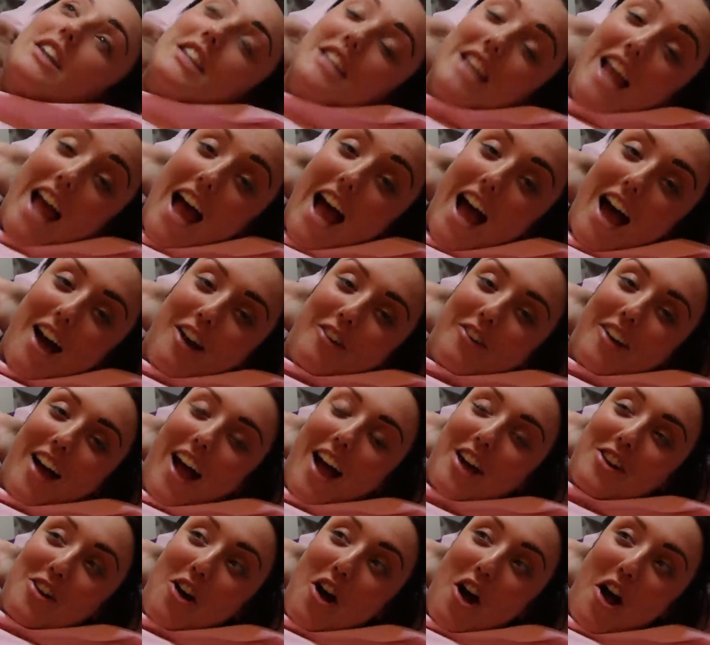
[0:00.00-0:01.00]
now
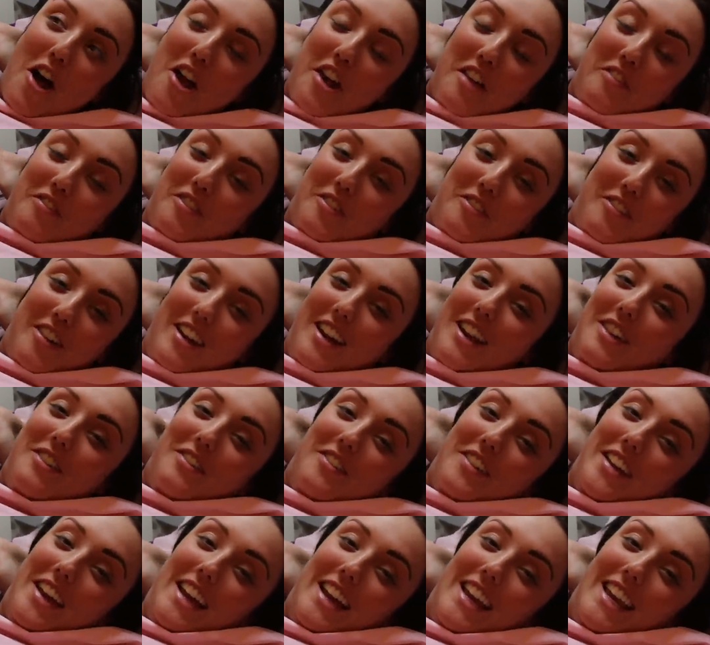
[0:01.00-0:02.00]
I can't even really
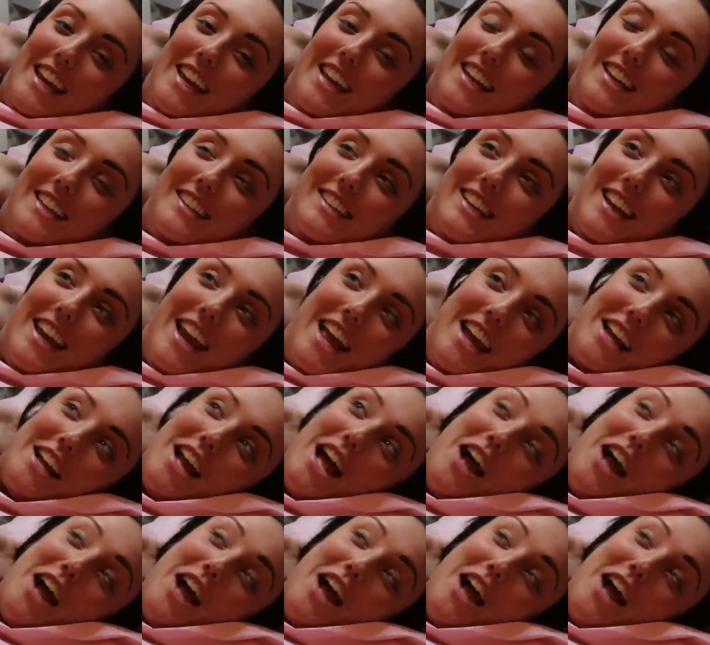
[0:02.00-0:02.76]
feel it. Like,